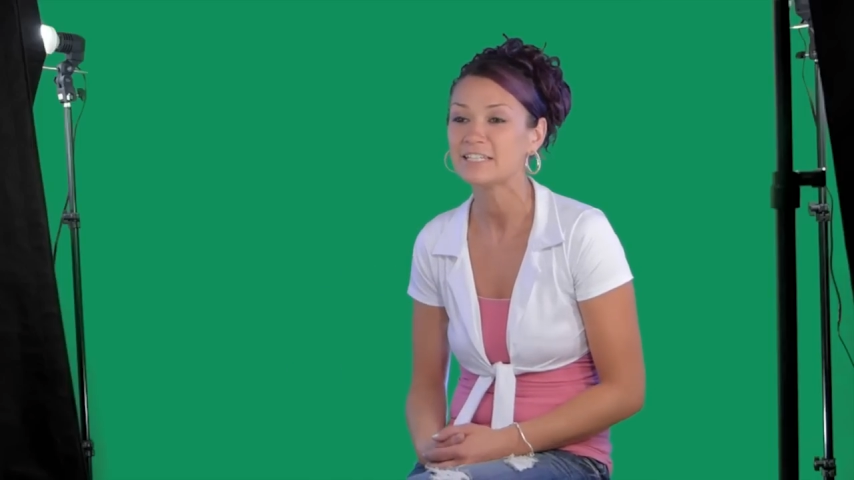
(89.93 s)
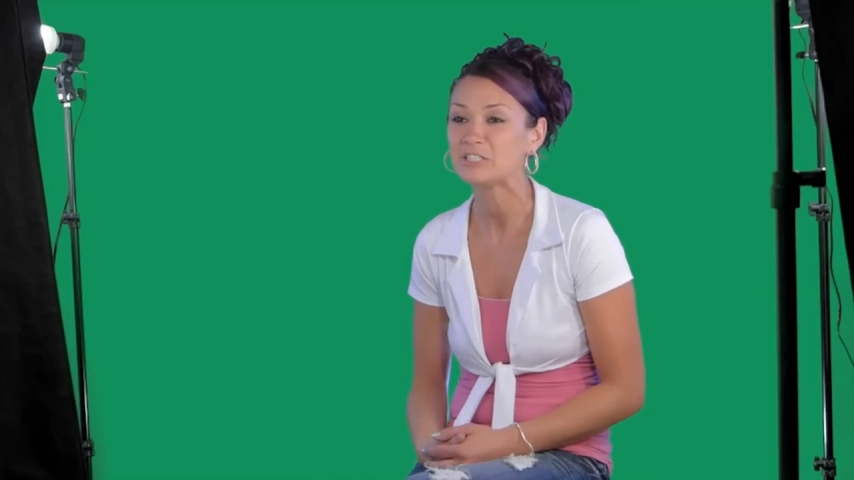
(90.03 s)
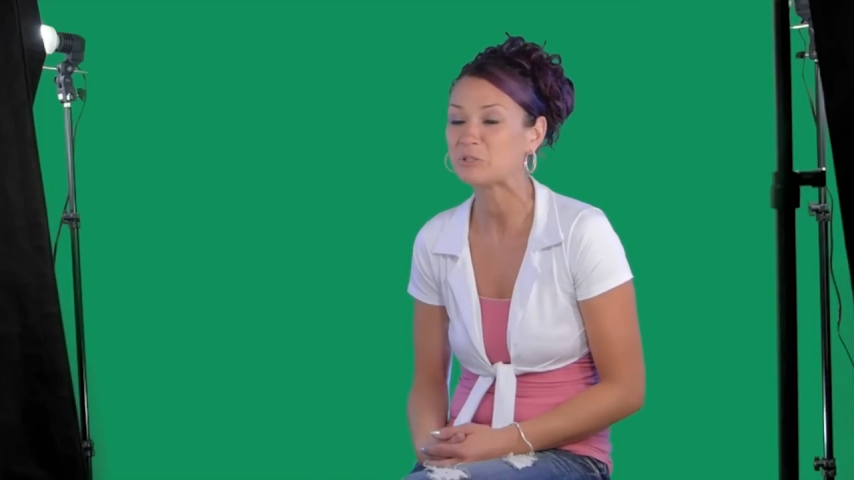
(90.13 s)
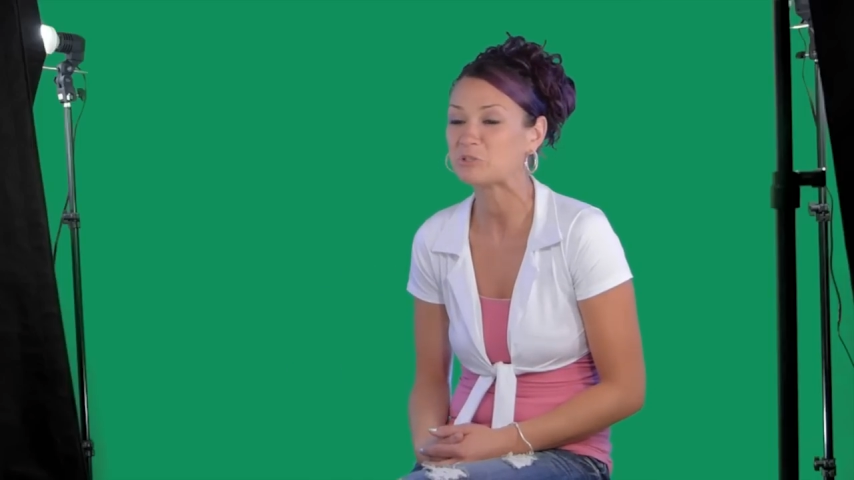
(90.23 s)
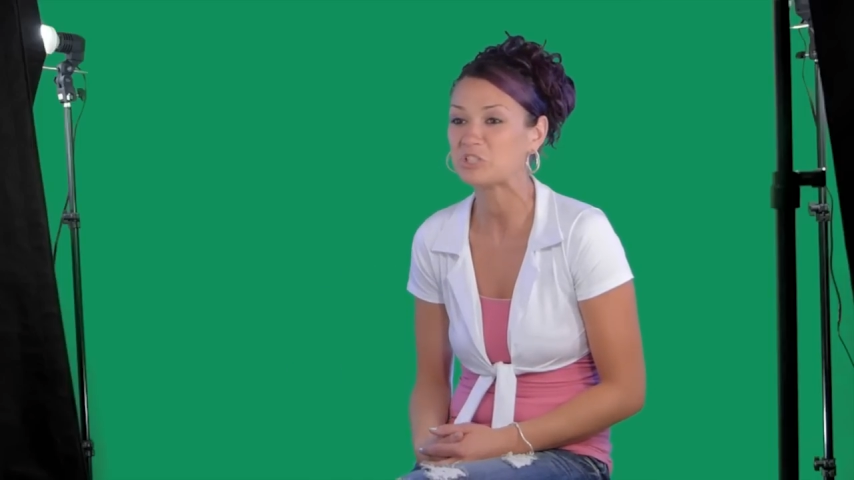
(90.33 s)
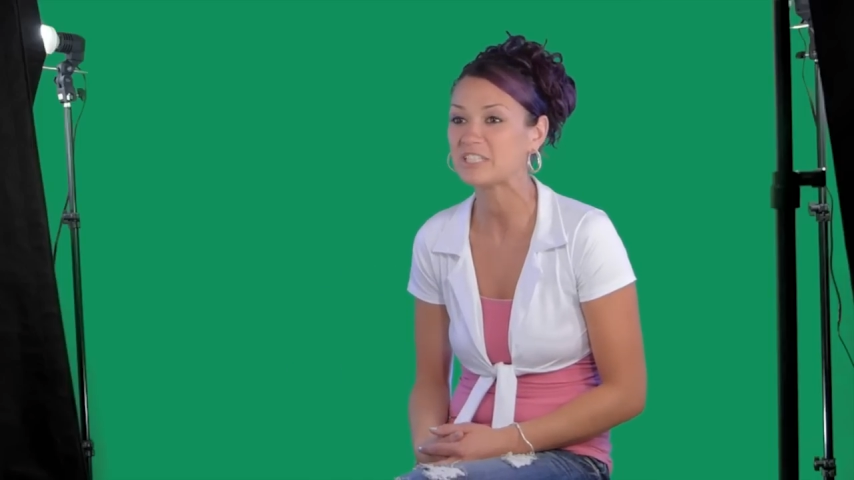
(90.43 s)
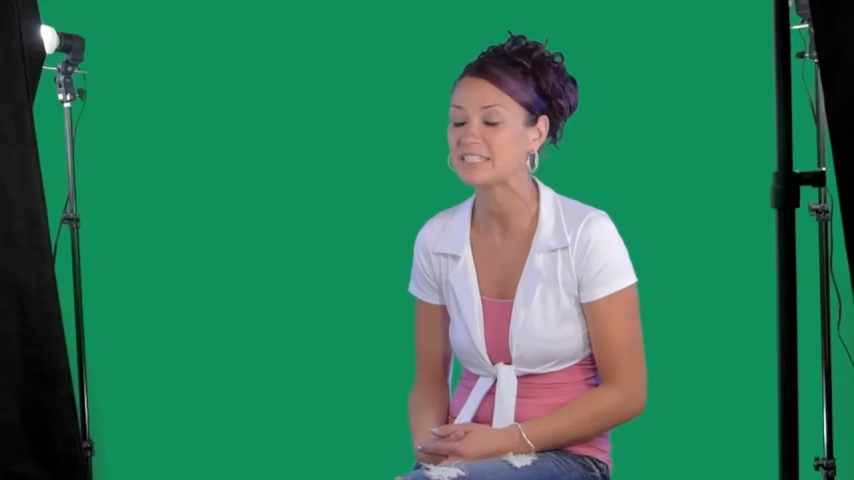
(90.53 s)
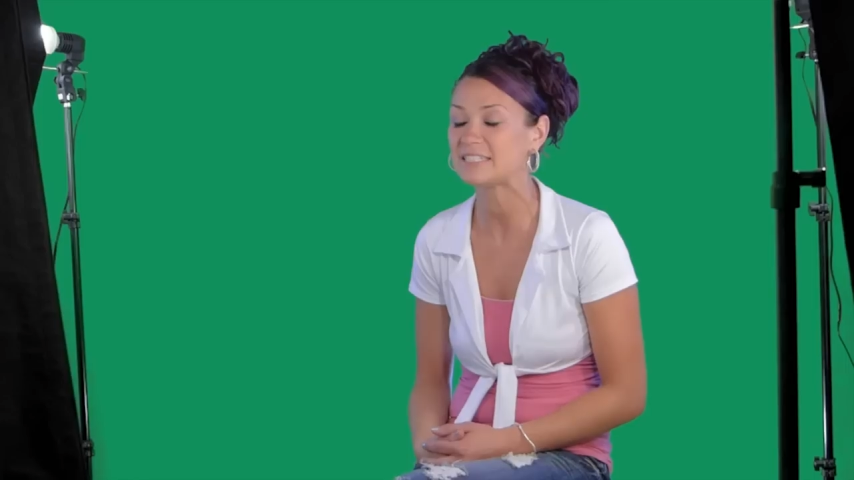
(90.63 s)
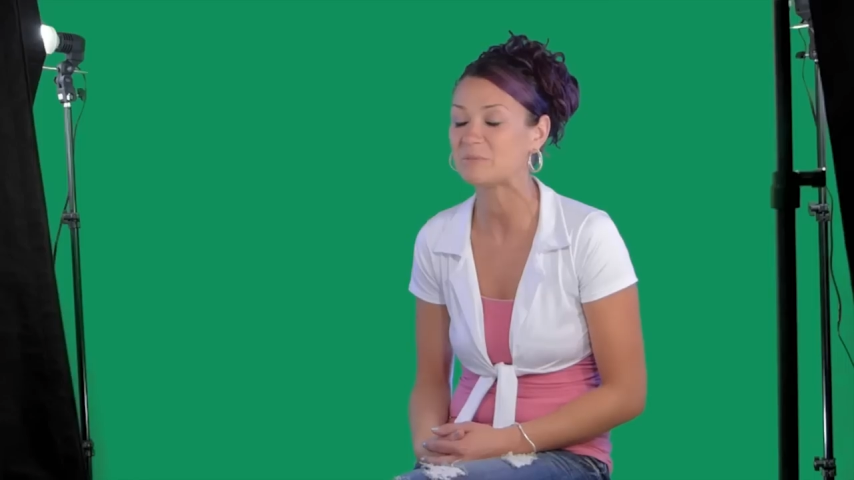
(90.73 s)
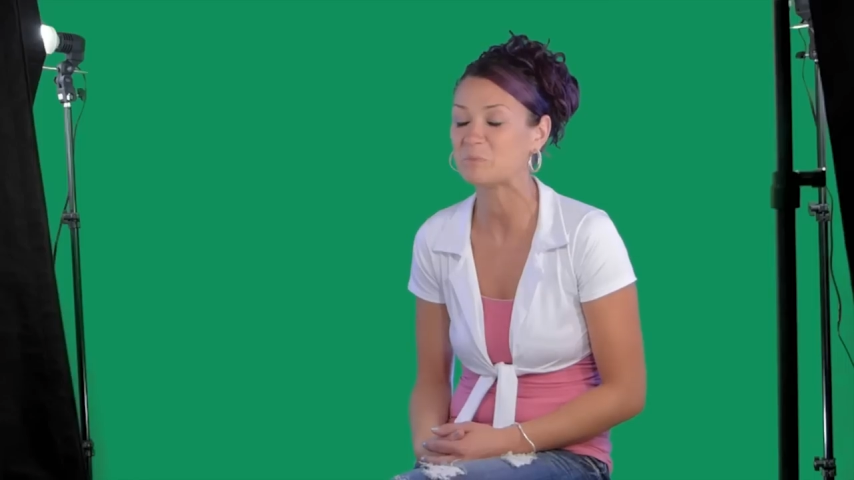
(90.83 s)
So it
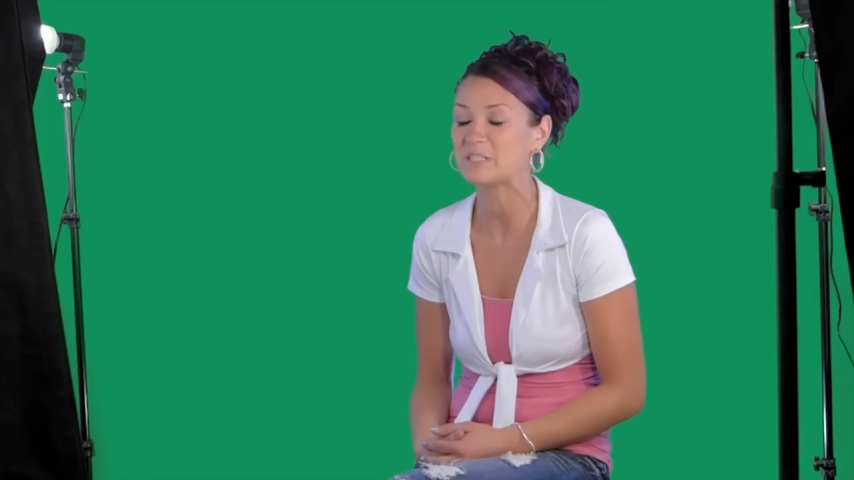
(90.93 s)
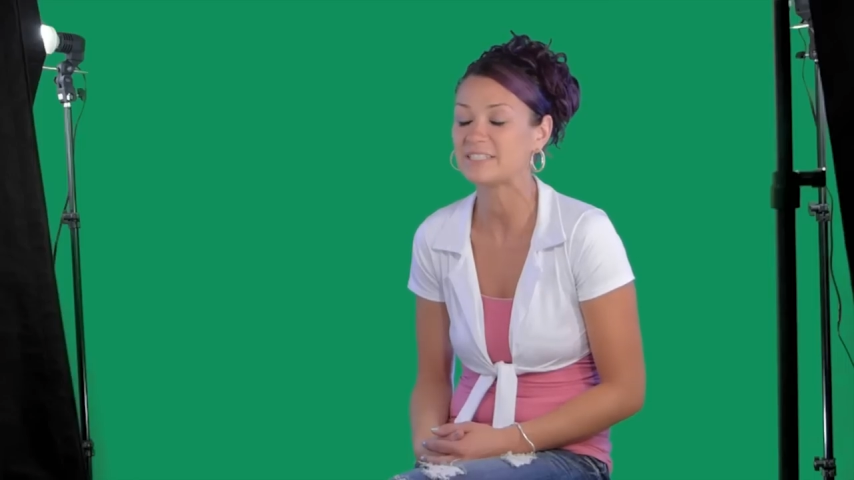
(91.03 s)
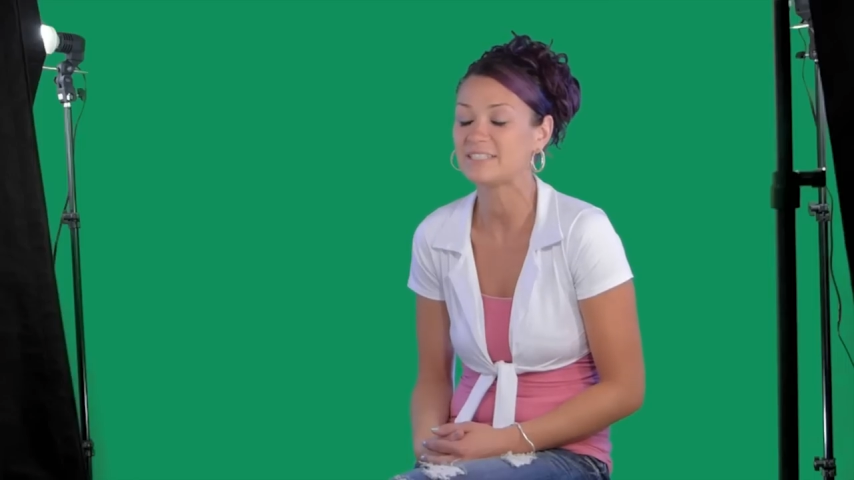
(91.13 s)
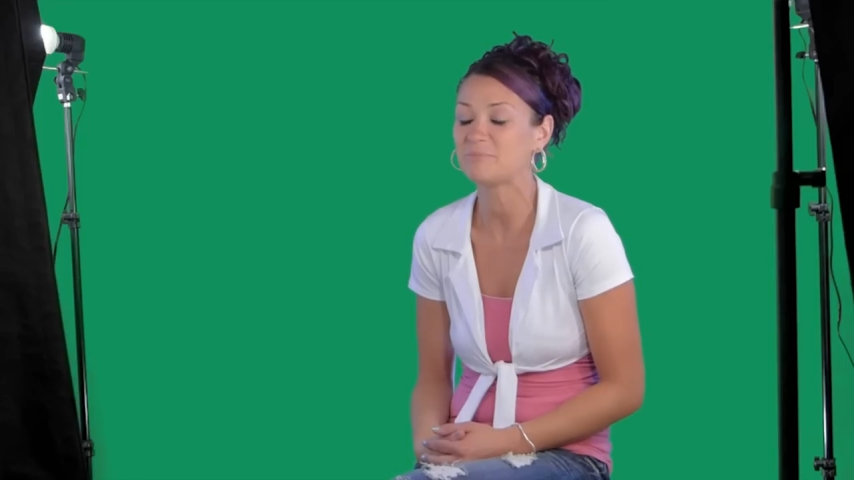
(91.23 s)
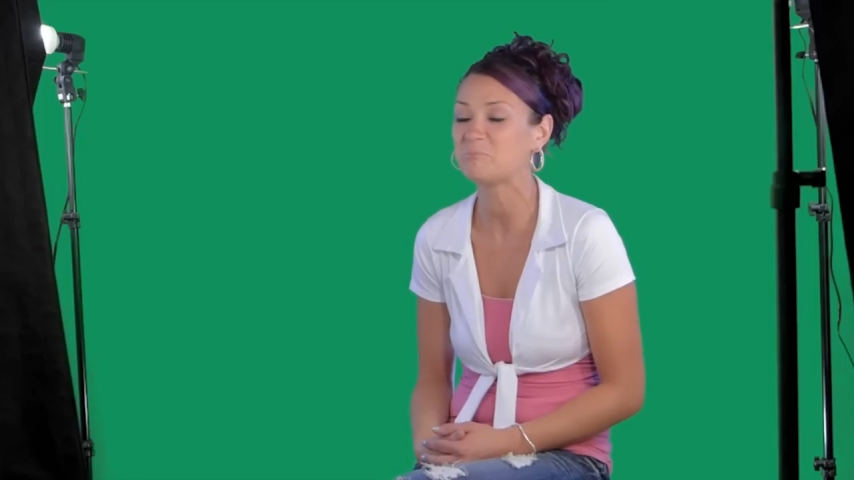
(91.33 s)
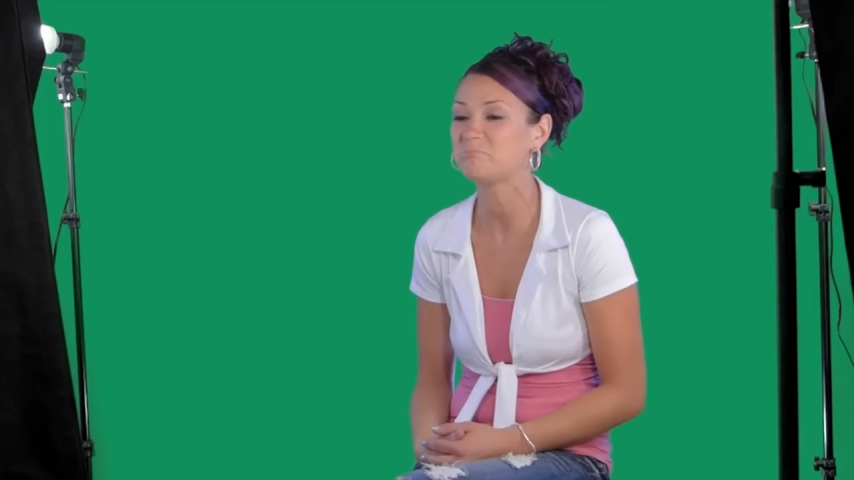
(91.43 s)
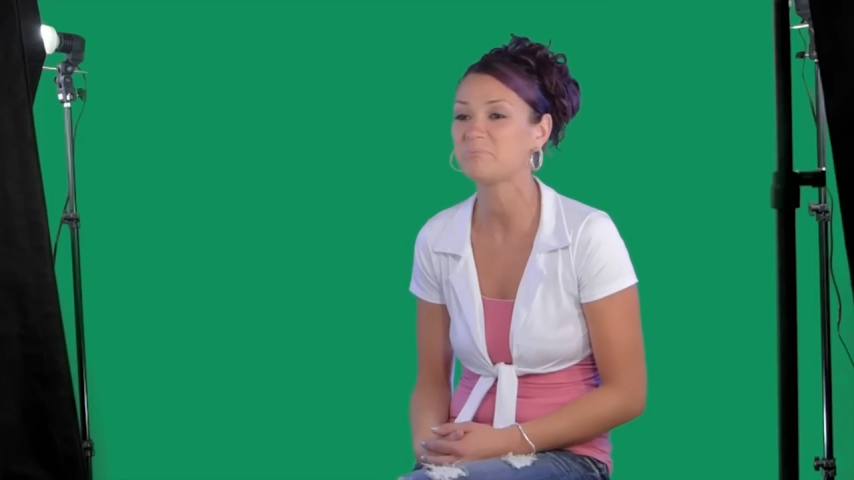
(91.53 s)
just was